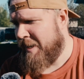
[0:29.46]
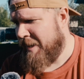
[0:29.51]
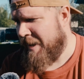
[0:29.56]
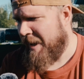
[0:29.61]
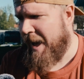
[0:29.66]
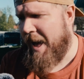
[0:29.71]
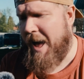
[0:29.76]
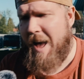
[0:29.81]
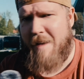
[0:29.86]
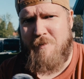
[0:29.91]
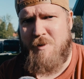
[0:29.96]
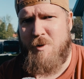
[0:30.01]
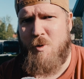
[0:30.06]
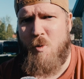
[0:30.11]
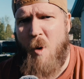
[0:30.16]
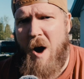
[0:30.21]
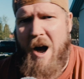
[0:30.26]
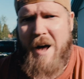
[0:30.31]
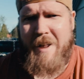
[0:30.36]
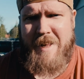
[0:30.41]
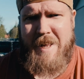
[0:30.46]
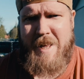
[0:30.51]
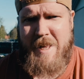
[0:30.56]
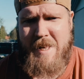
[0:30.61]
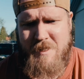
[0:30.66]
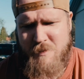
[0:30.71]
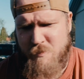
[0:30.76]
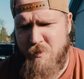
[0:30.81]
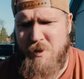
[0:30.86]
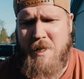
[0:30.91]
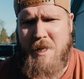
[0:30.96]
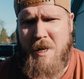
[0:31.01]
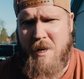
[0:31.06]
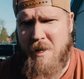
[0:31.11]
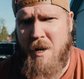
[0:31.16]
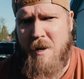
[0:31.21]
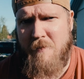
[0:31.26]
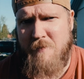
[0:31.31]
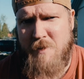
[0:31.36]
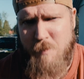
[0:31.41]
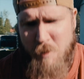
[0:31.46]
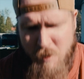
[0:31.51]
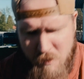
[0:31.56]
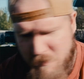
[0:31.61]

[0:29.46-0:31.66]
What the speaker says: half squat is really uncomfortable.